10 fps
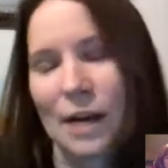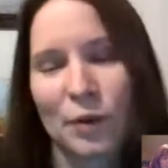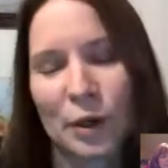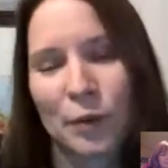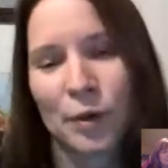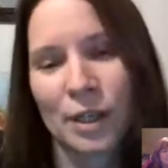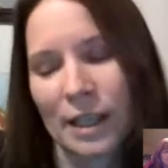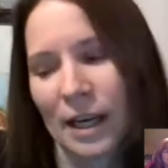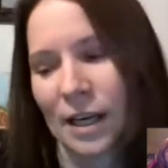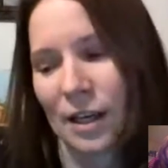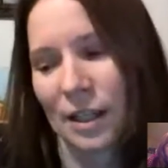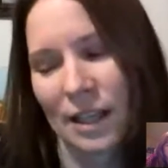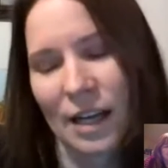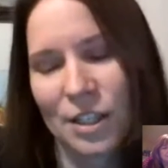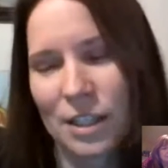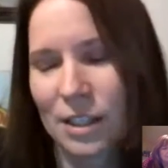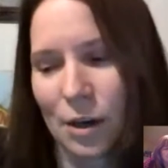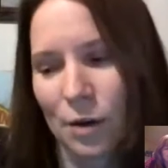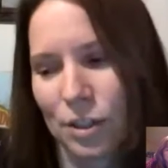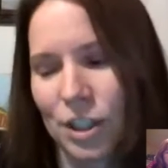oh, does it have a real world
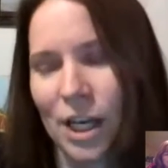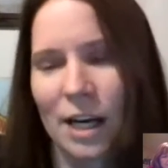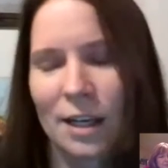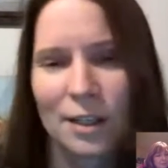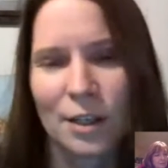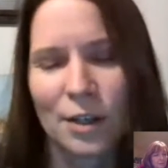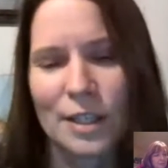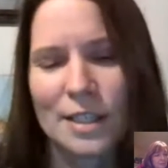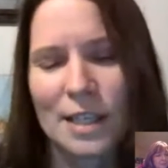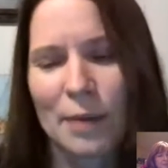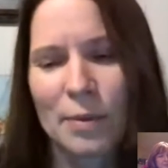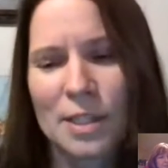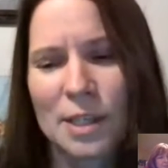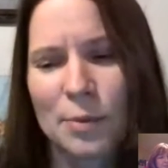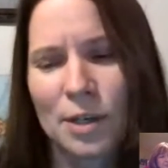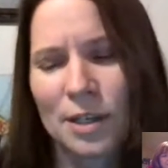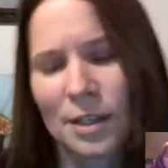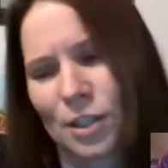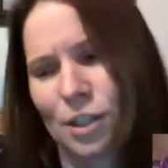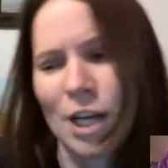connection? Oh, check. Are they Skyping
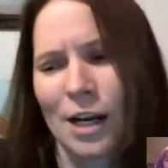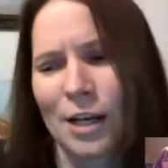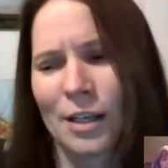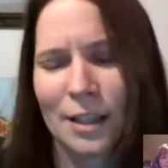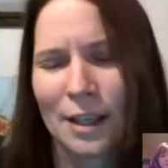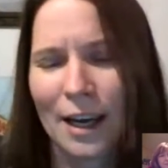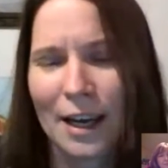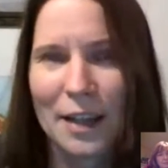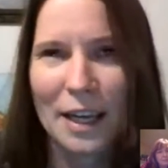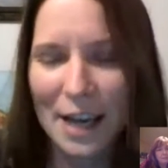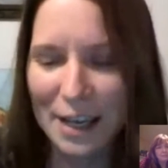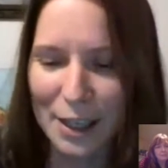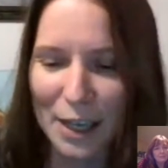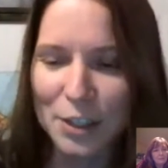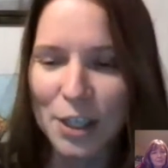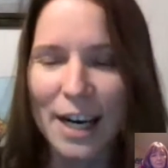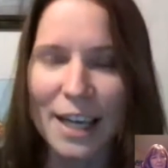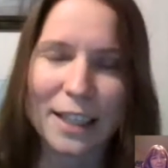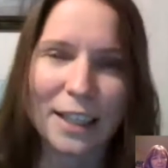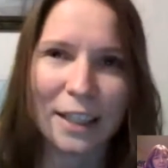someone? Check. And they kind of like
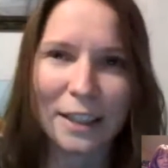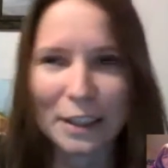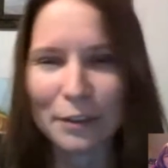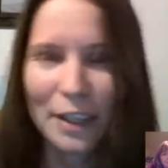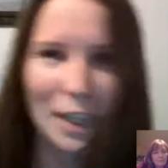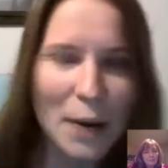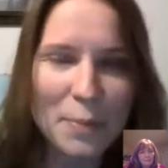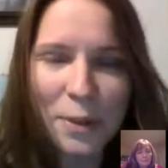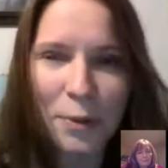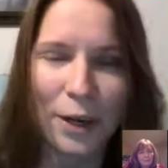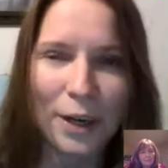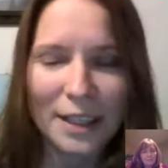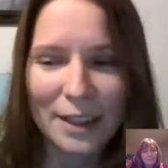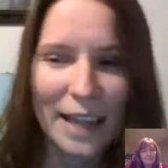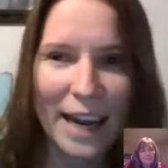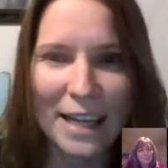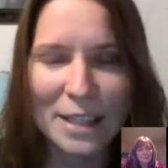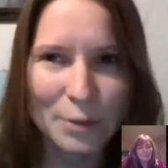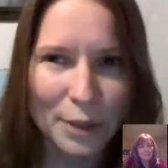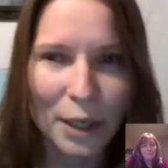try and divvy it up to where it
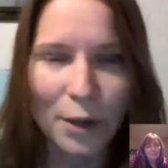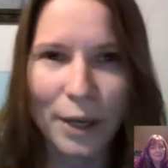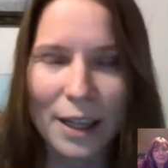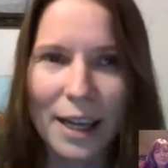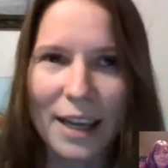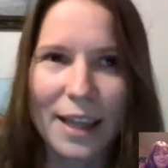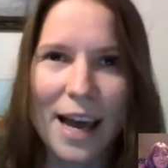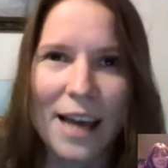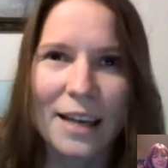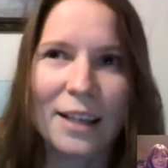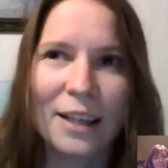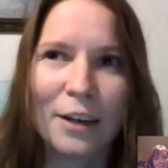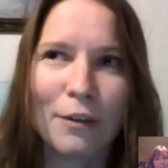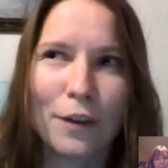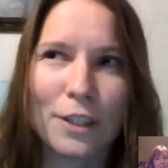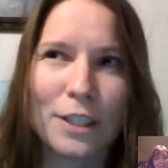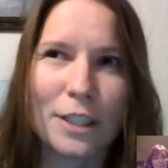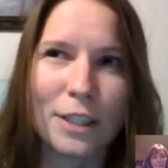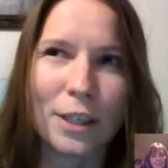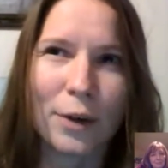lands really quick like that versus
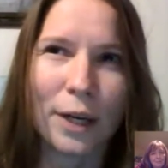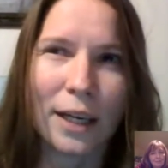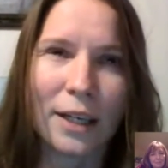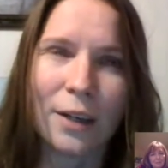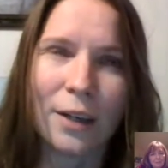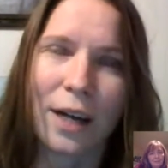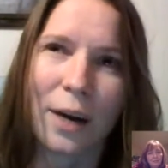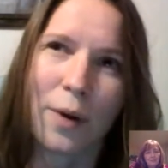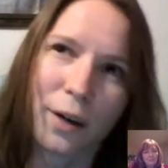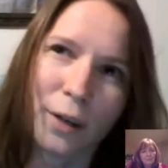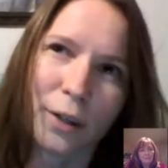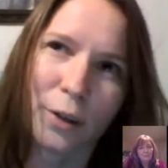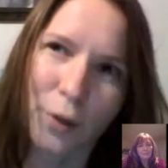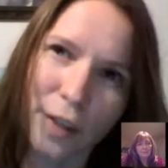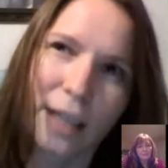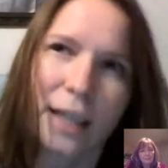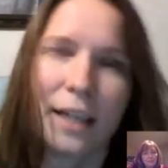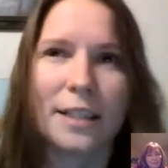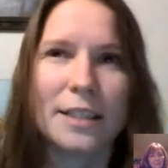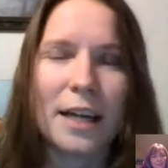going, okay, what critical thinking is
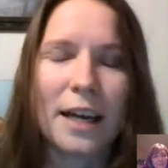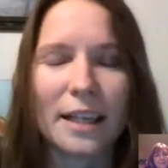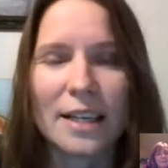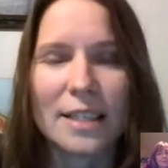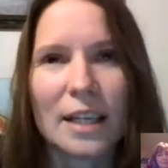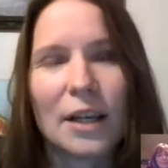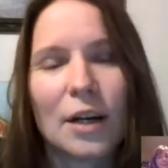there? I just think it could